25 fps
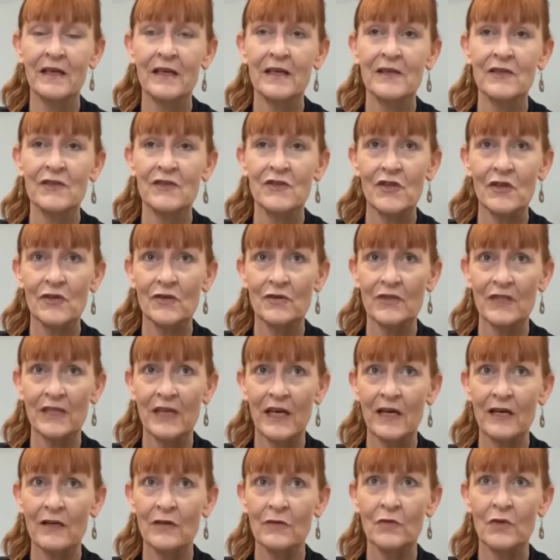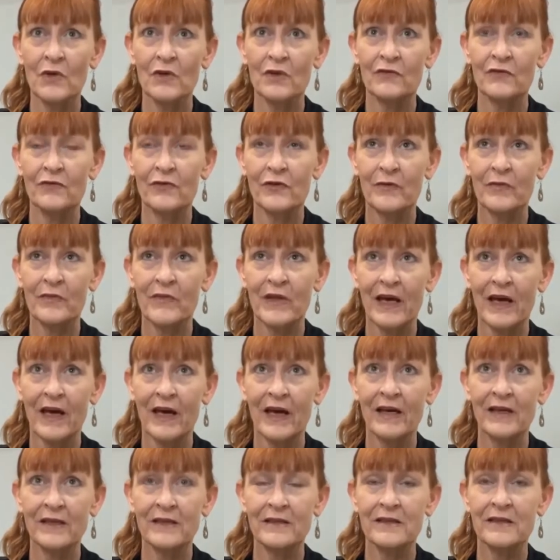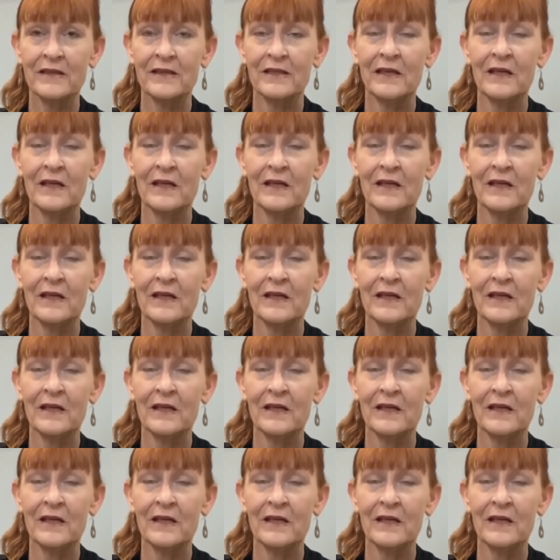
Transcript: So down one from that.